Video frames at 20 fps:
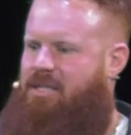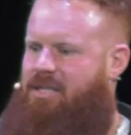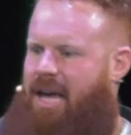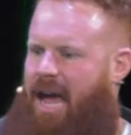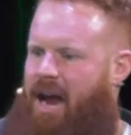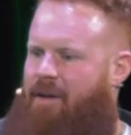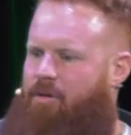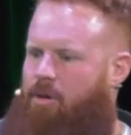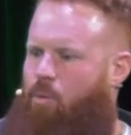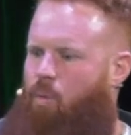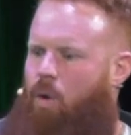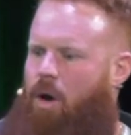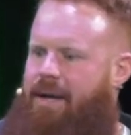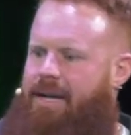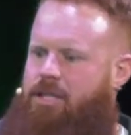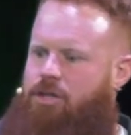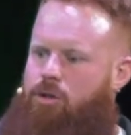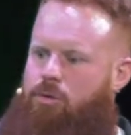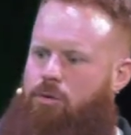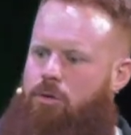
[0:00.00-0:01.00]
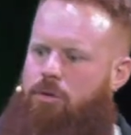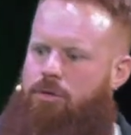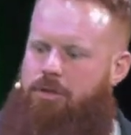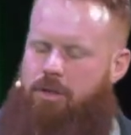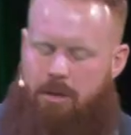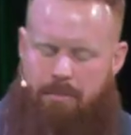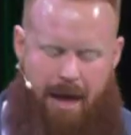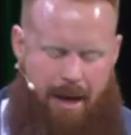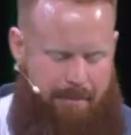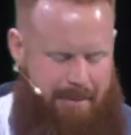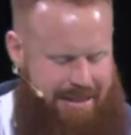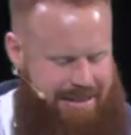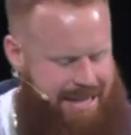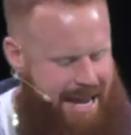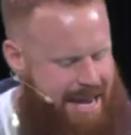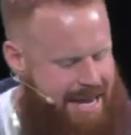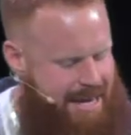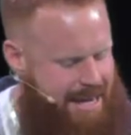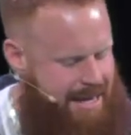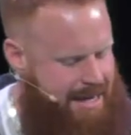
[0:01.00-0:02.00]
everyone in Jerusalem had been
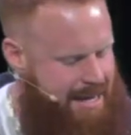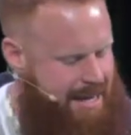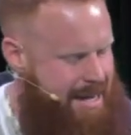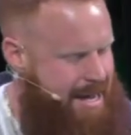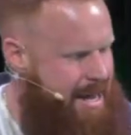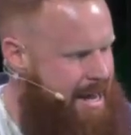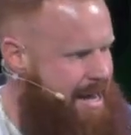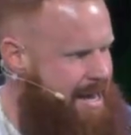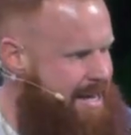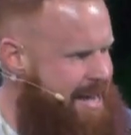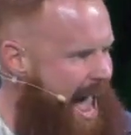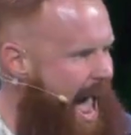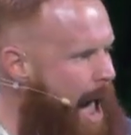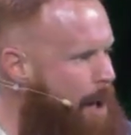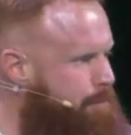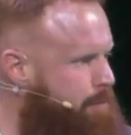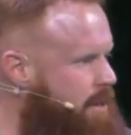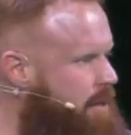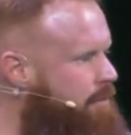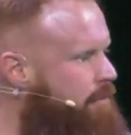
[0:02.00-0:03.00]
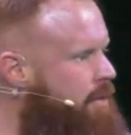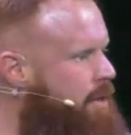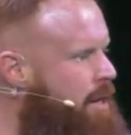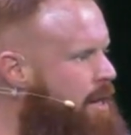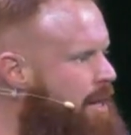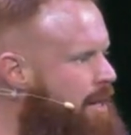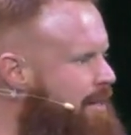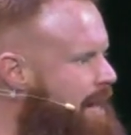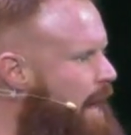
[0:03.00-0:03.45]
taken captive. Now,